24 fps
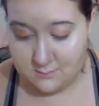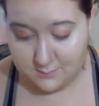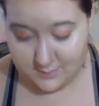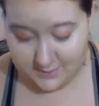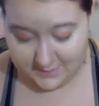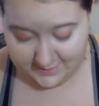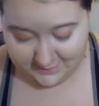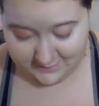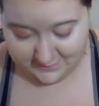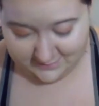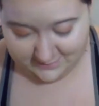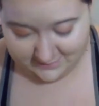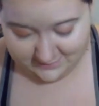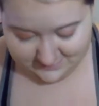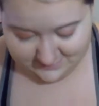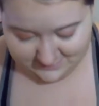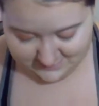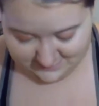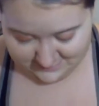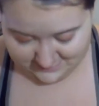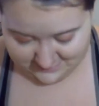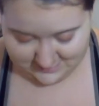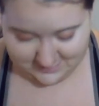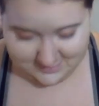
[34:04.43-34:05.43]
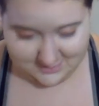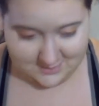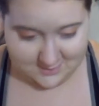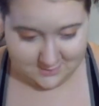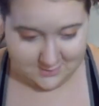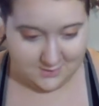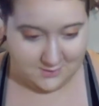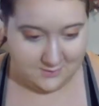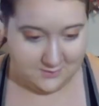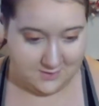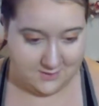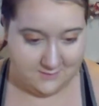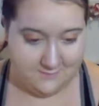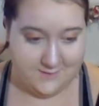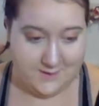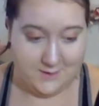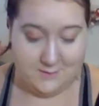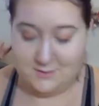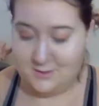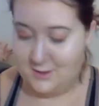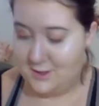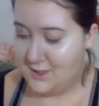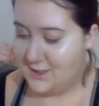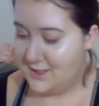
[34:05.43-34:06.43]
We can go do what the
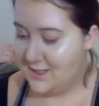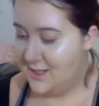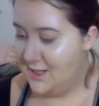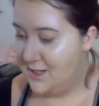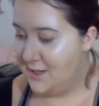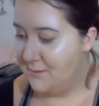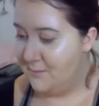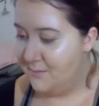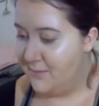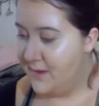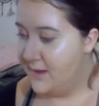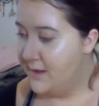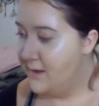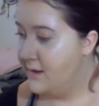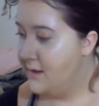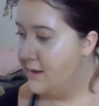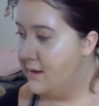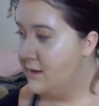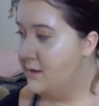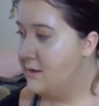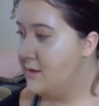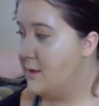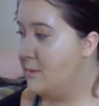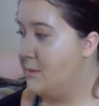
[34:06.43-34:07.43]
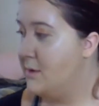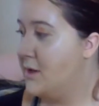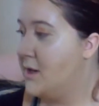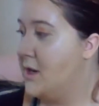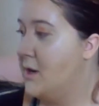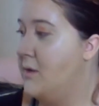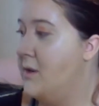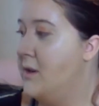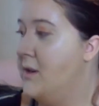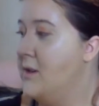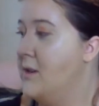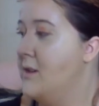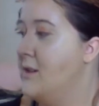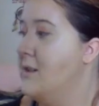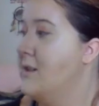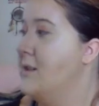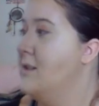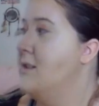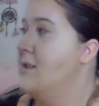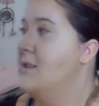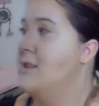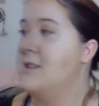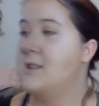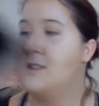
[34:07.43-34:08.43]
fuck we were just gonna do. So I'm gonna go in to
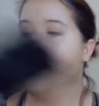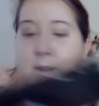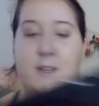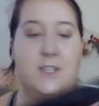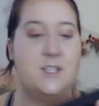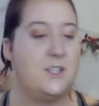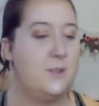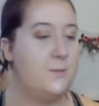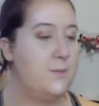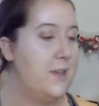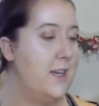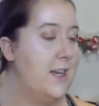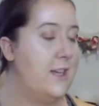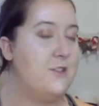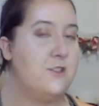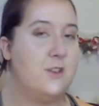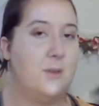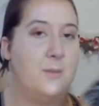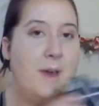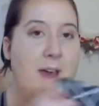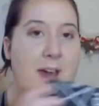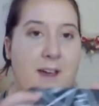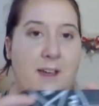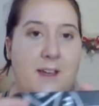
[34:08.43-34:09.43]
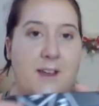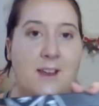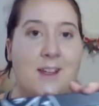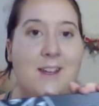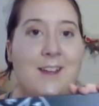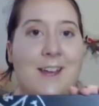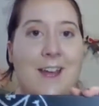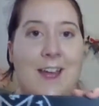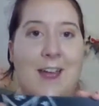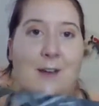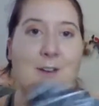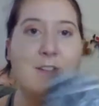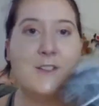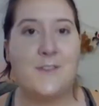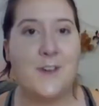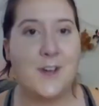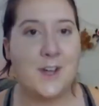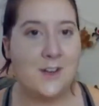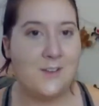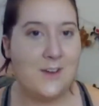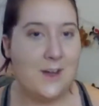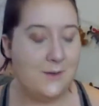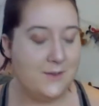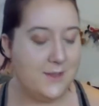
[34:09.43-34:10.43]
my Supernatural palette. I was
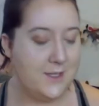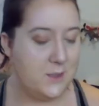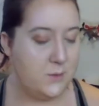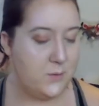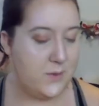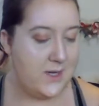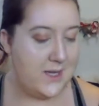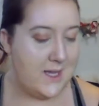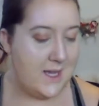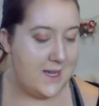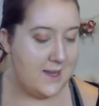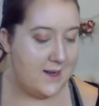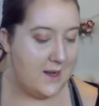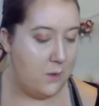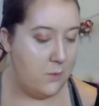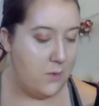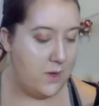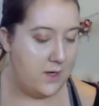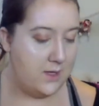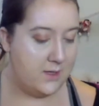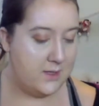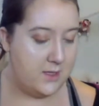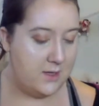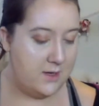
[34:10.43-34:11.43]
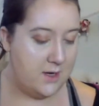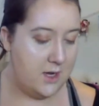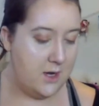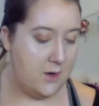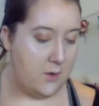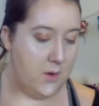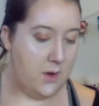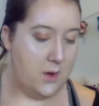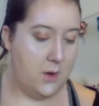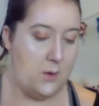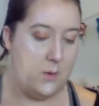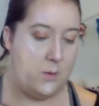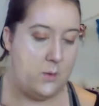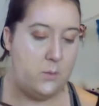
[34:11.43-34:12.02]
fucking around with this one day and I wanted to know